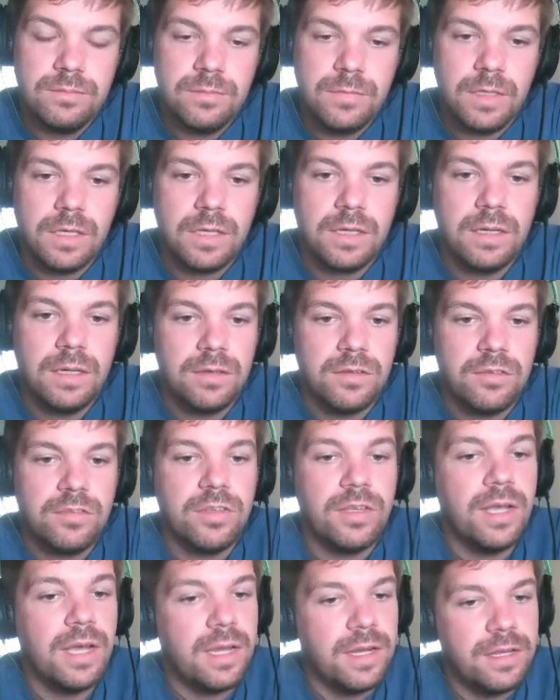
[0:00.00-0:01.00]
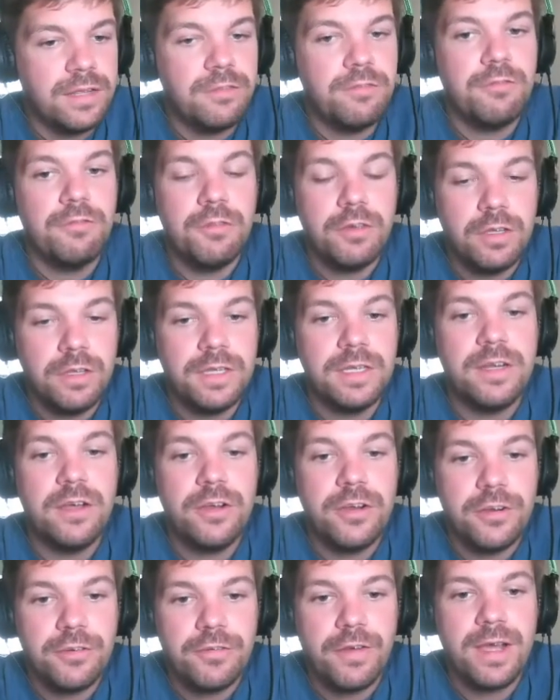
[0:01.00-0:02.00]
Okay, so you got to really know
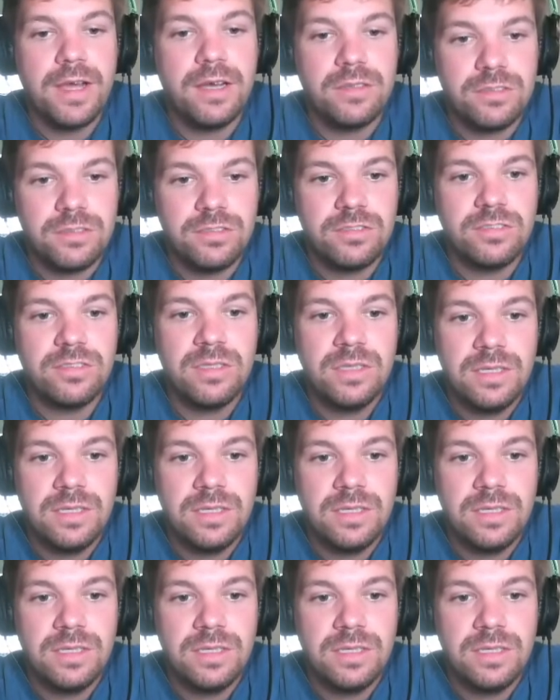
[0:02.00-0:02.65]
your routes.